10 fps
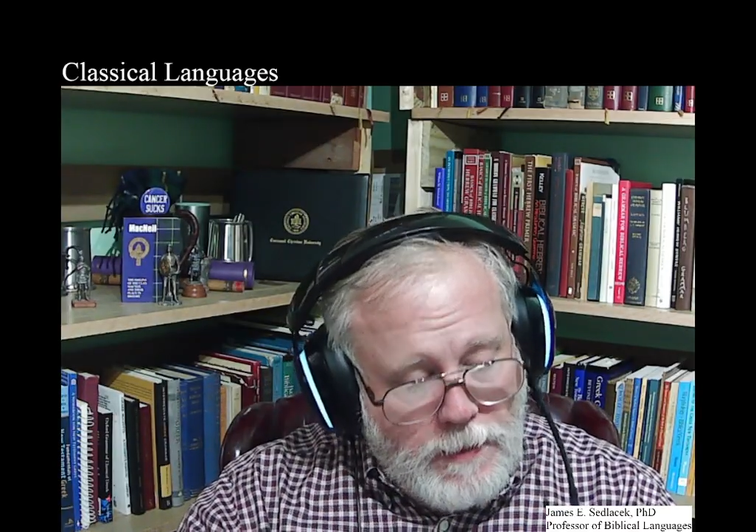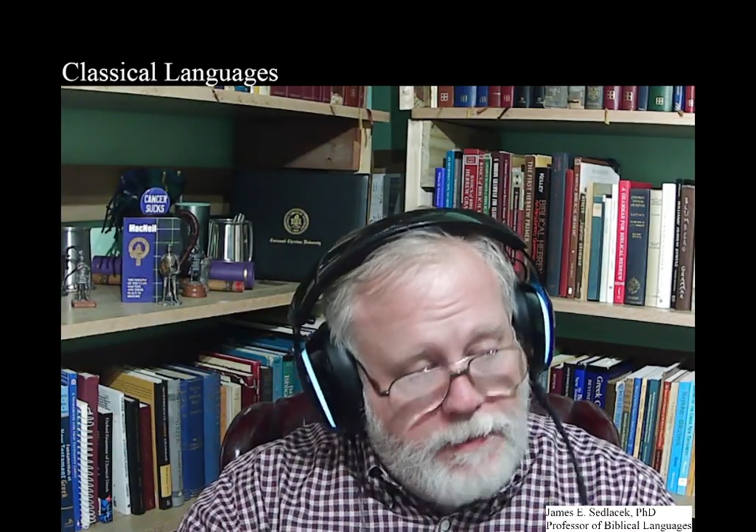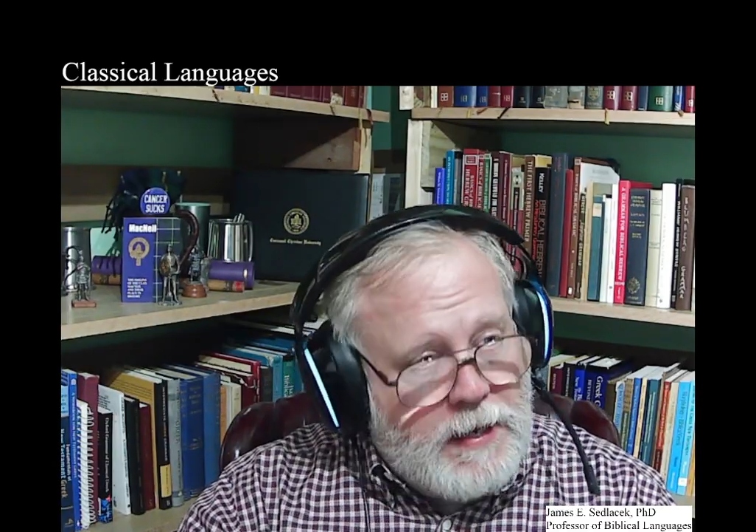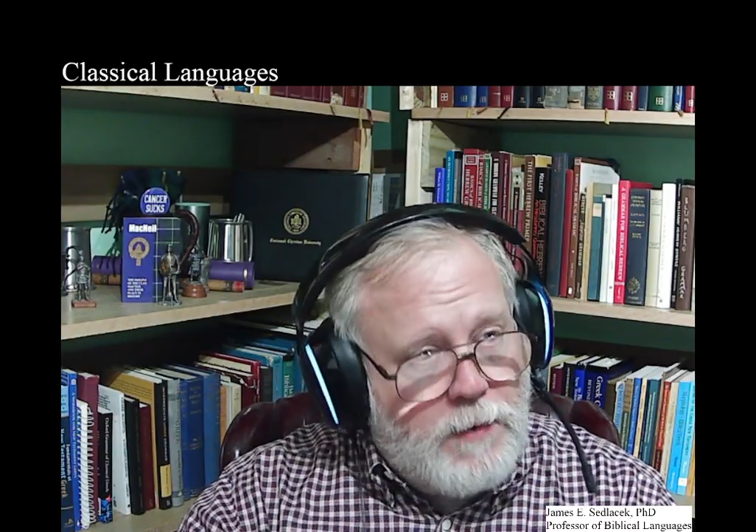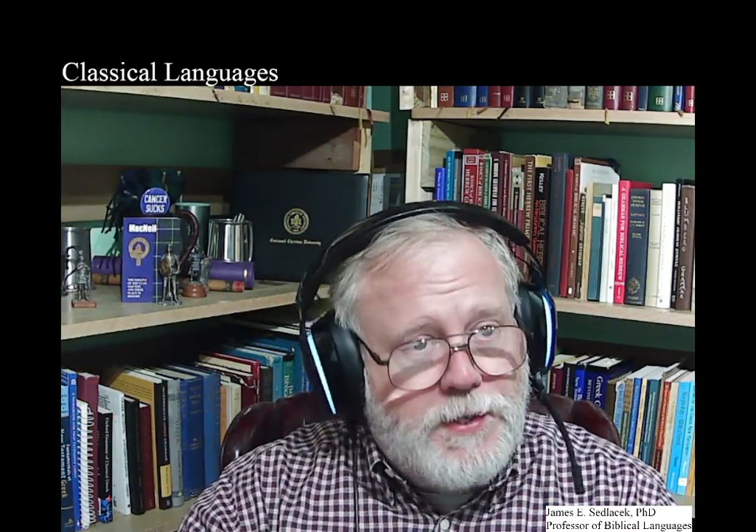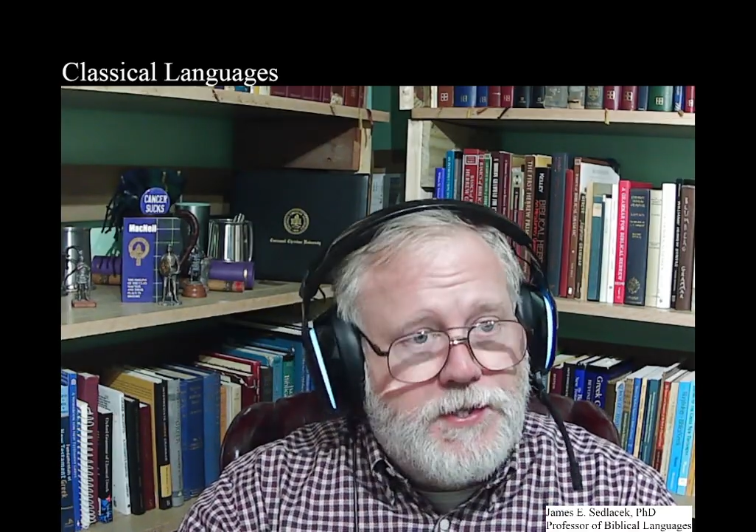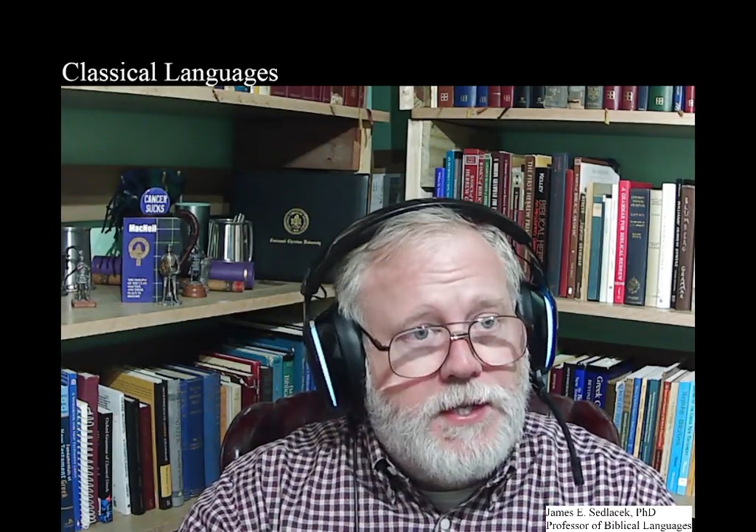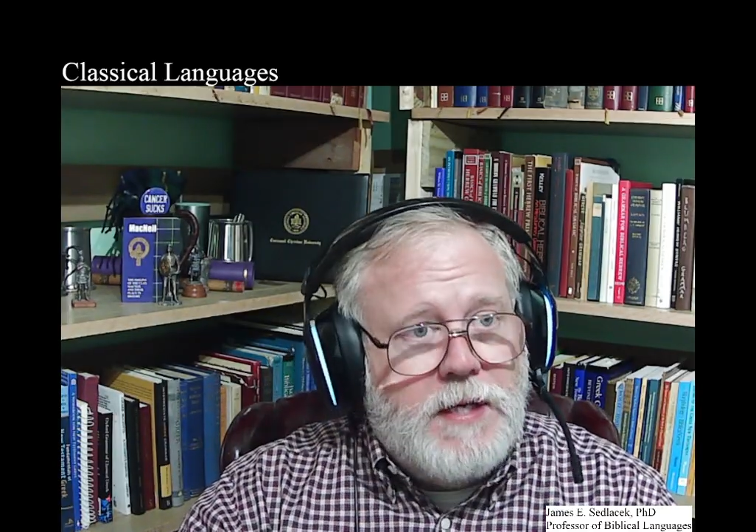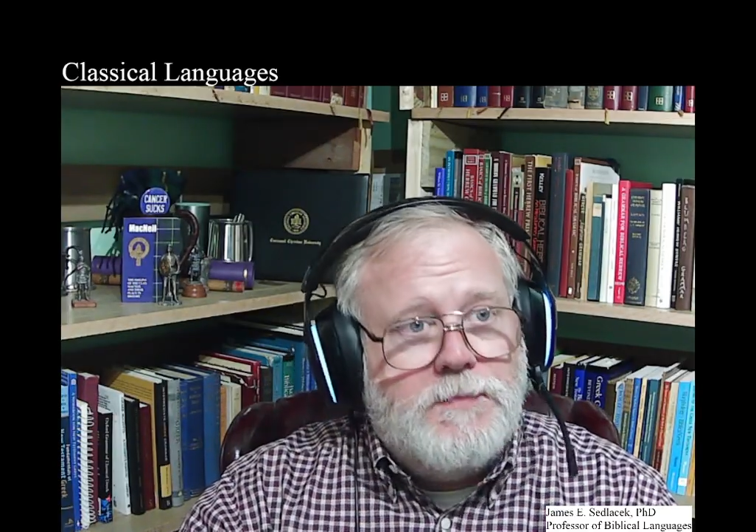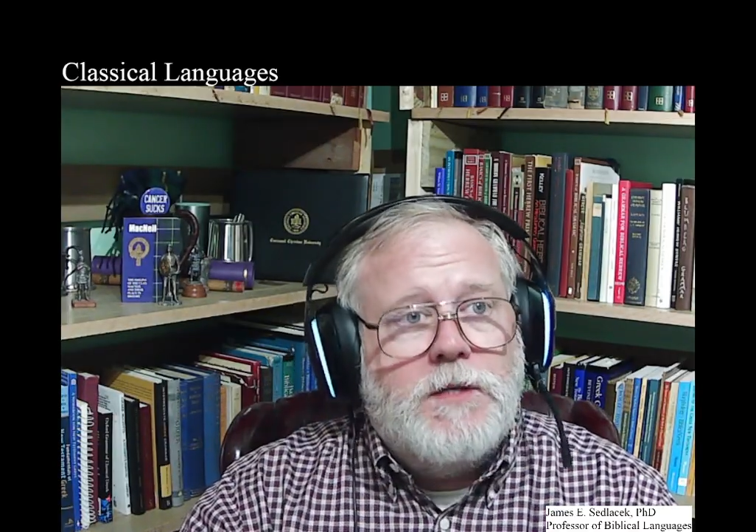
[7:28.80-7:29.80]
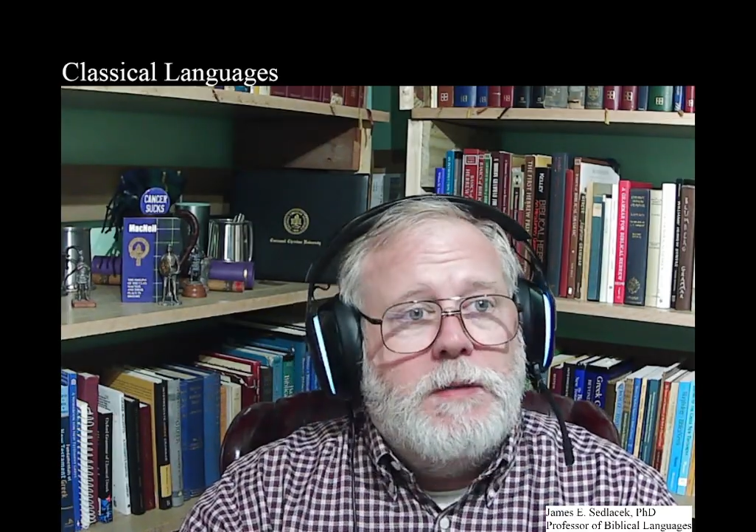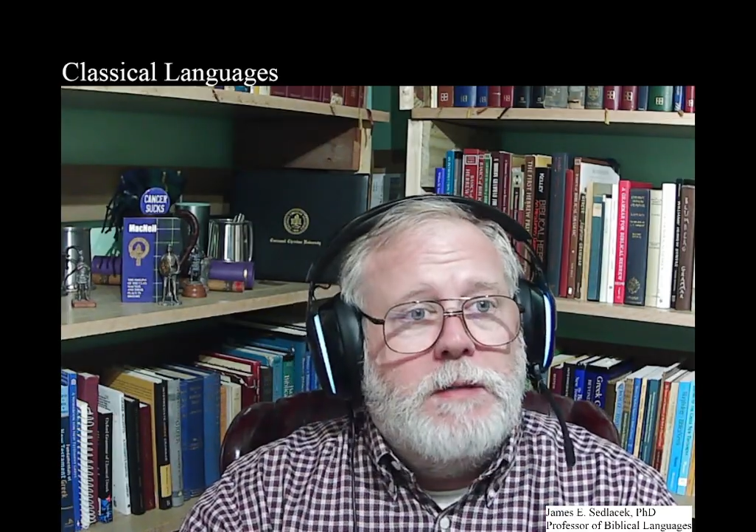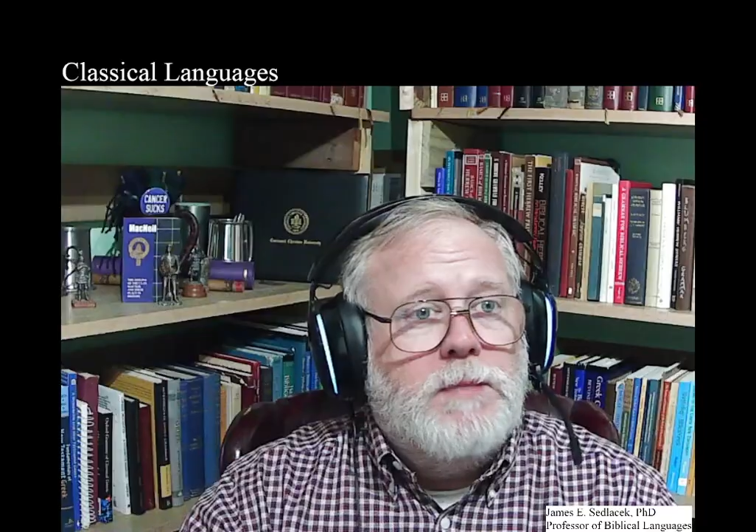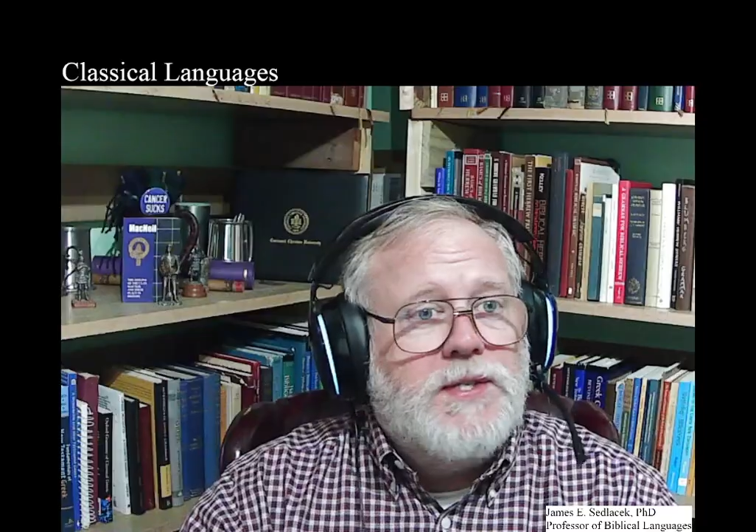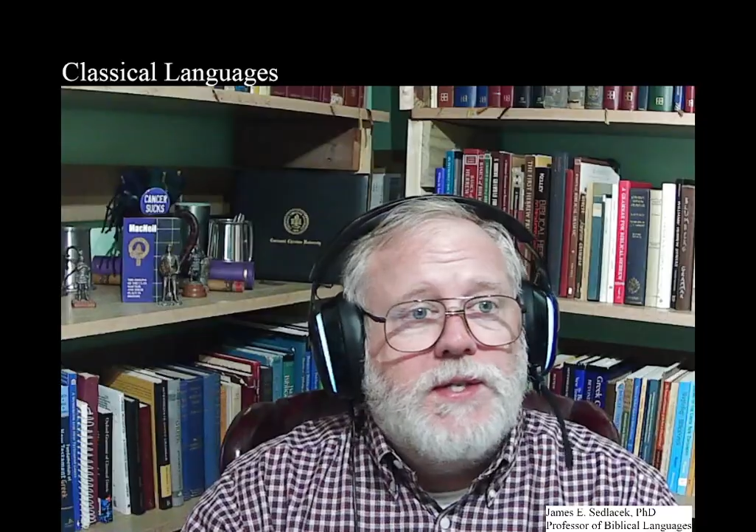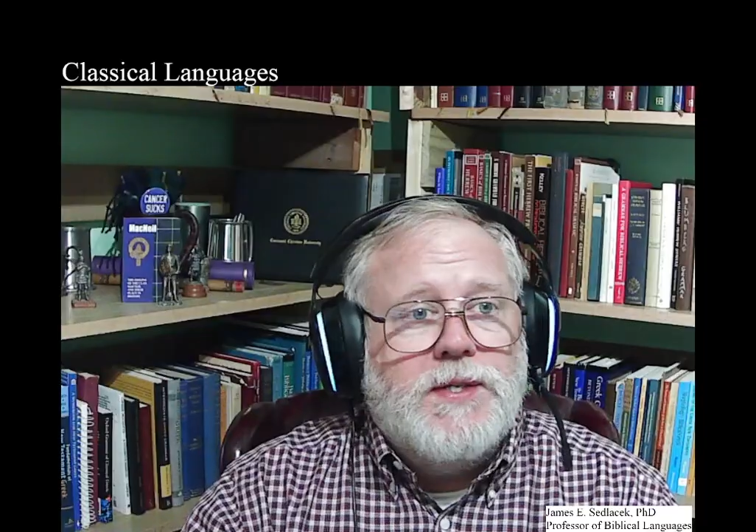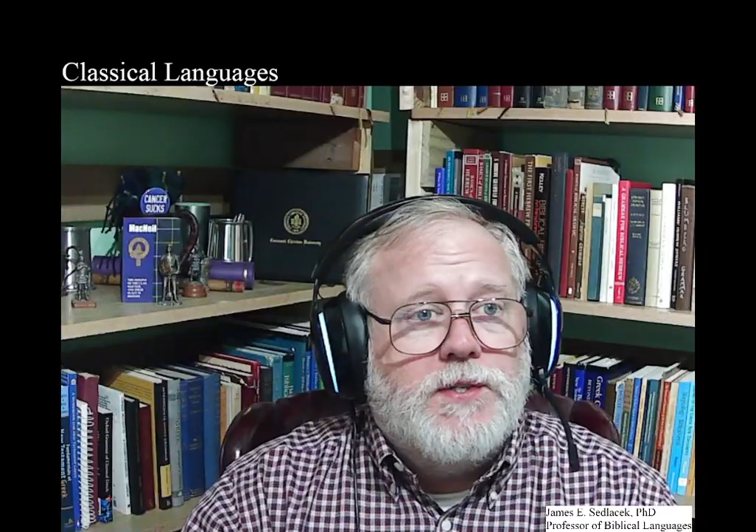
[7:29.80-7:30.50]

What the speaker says: That one seems to be missing